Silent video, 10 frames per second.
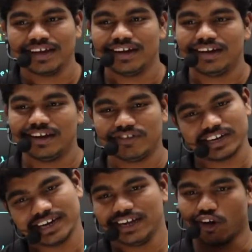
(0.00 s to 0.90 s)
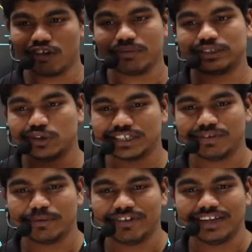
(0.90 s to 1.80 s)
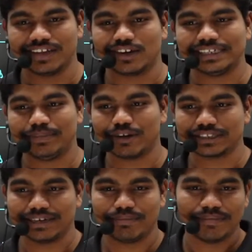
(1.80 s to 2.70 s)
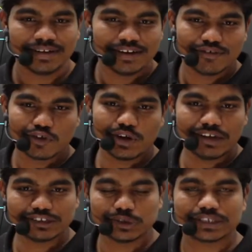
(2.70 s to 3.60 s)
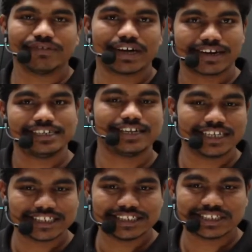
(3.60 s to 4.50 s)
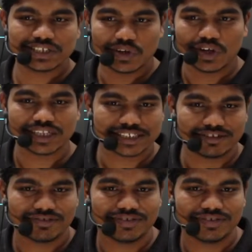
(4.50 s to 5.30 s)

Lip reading: Definitely all of my students will be feeling that, right? Because in fluid I was using vector integrations, all the stuff.